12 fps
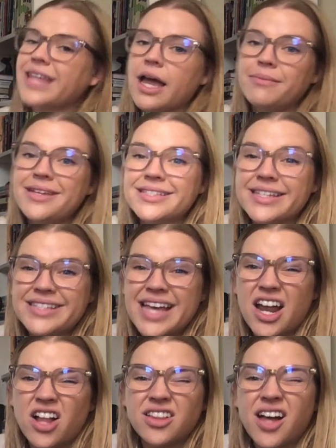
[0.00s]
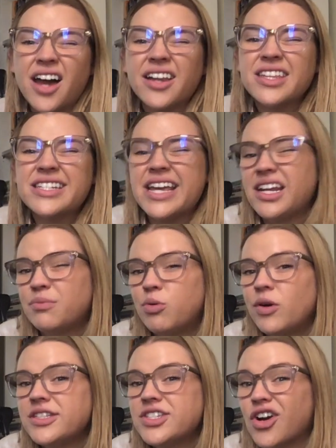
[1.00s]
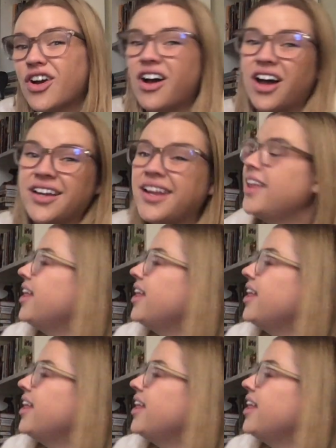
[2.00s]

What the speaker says: that means is that a lot of the data points are on